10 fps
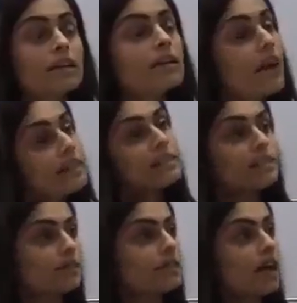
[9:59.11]
The crisis
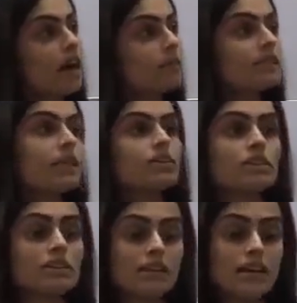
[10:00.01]
of Islam,
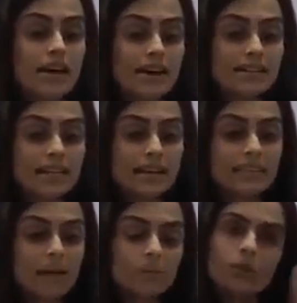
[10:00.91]
essentially, is that
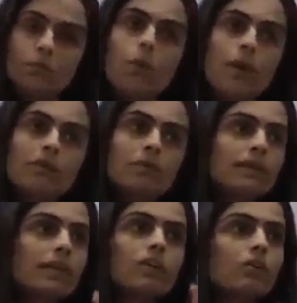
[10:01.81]
it's come to a point where
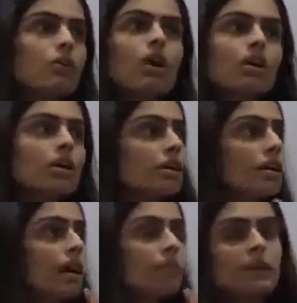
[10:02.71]
it can no longer
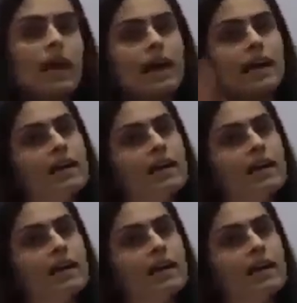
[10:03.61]
apply